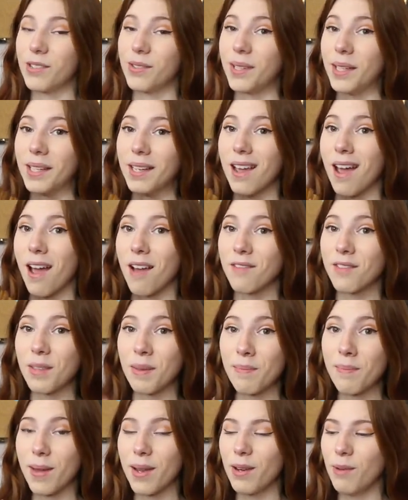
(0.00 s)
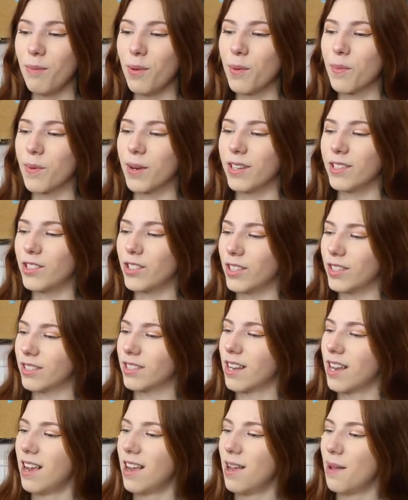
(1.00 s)
You need to have some bendable
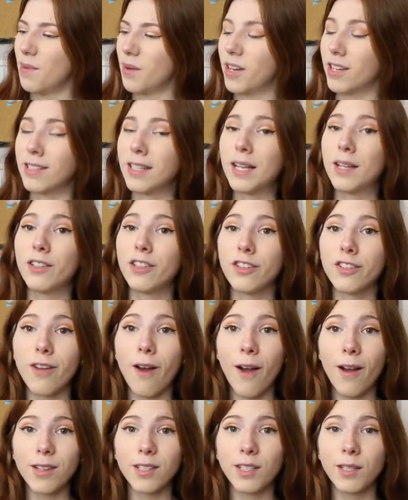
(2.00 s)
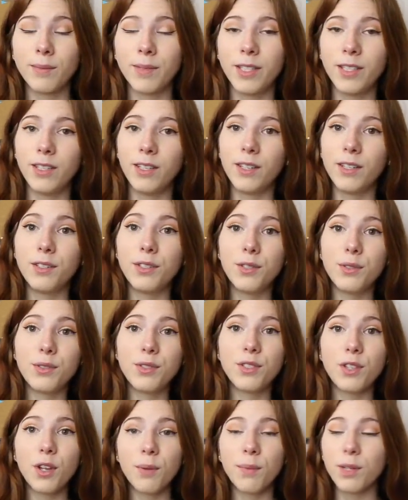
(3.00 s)
bridges because they are just awesome and you can do
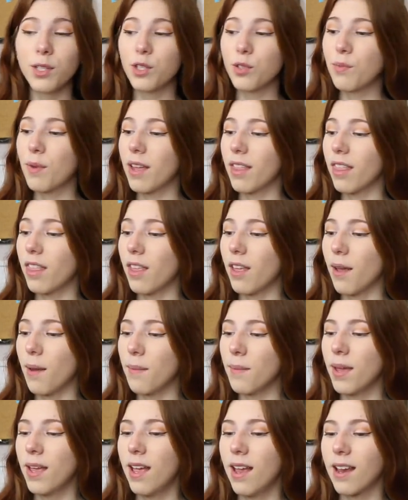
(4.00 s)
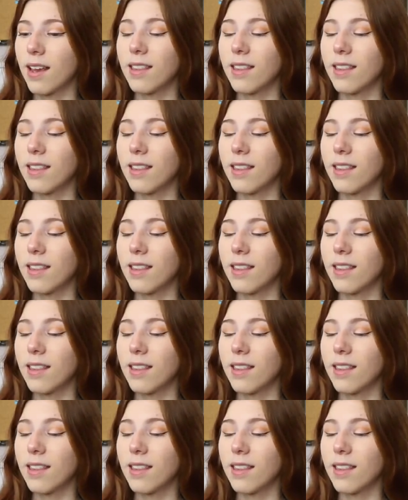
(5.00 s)
so much with them.